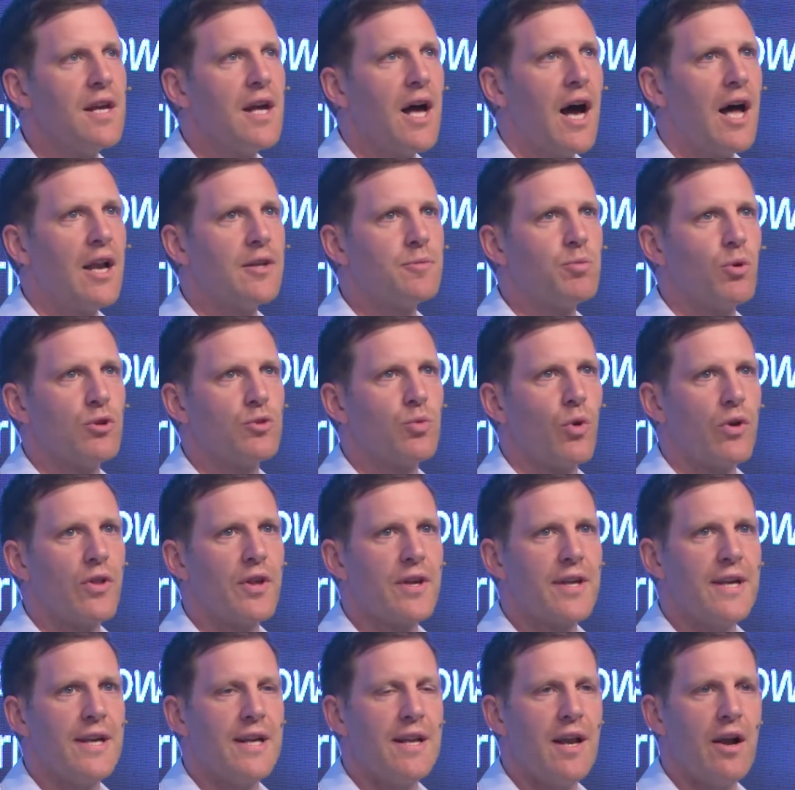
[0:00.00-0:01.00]
And I suppose one of the
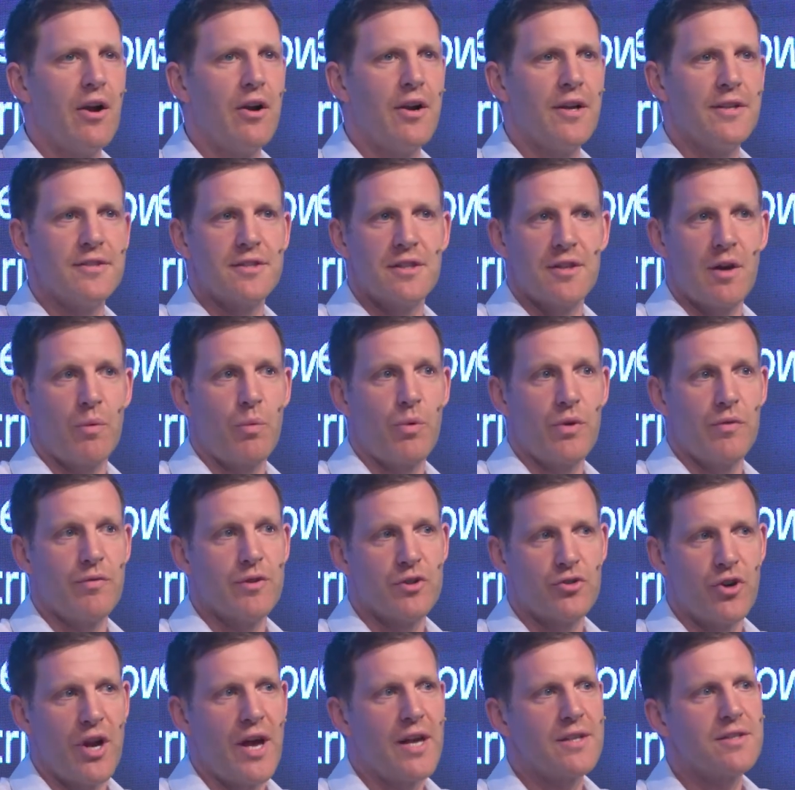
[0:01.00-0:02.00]
key learnings that we've
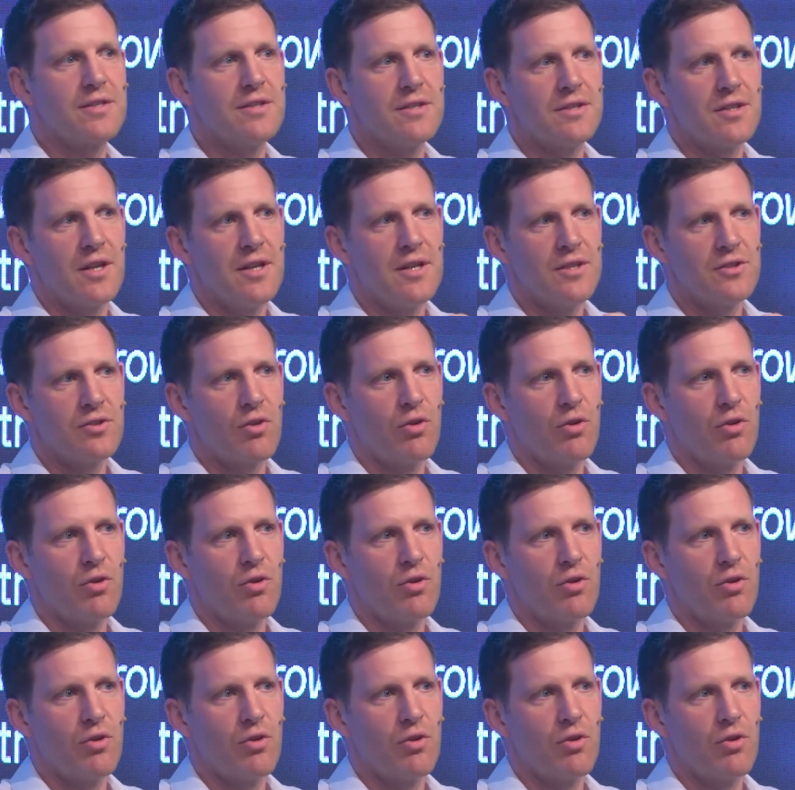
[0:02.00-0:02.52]
addressed is